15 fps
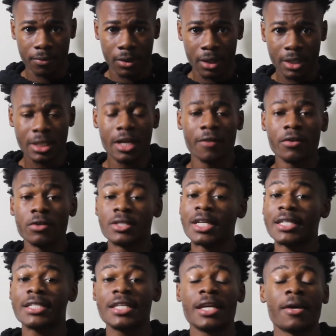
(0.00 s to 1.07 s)
See, if you
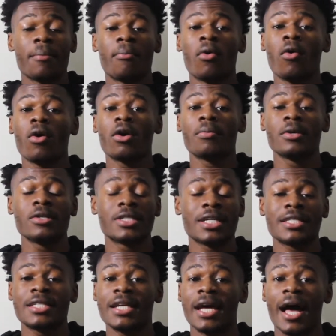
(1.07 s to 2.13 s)
just sit in boredom, you
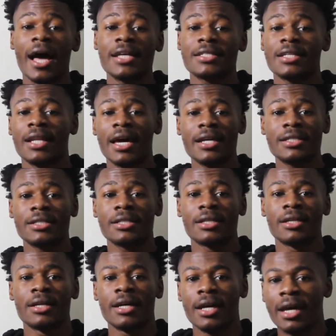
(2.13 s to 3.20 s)
just sit in isolation,
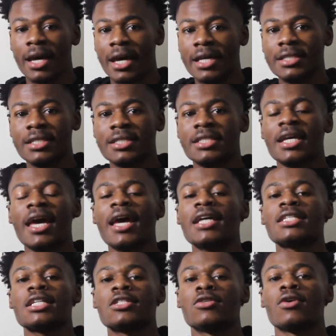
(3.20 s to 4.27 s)
it's a chance
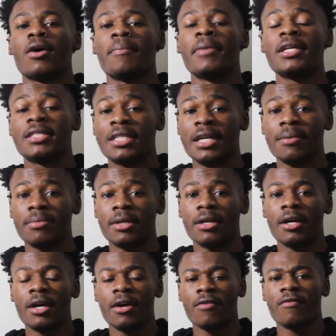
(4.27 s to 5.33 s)
that you could be tempted
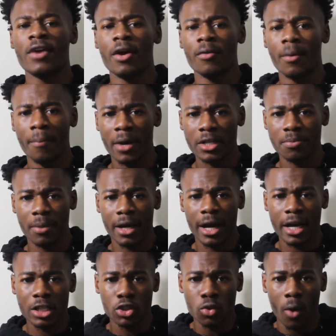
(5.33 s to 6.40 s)
very much,
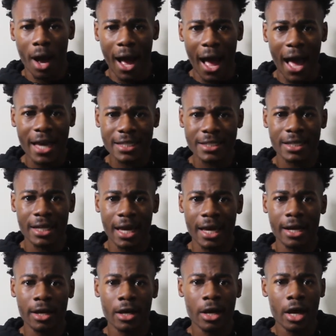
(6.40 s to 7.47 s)
because you are
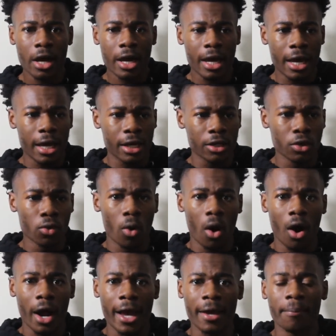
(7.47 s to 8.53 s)
isolated and you
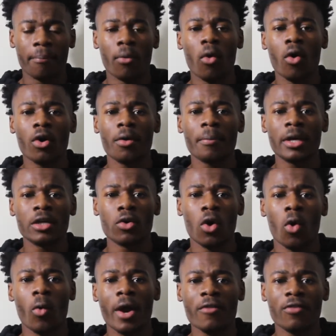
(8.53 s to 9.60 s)
are in boredom and you are
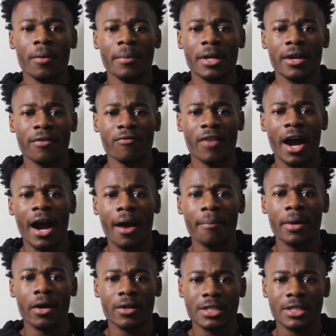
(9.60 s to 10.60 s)
away from an environment or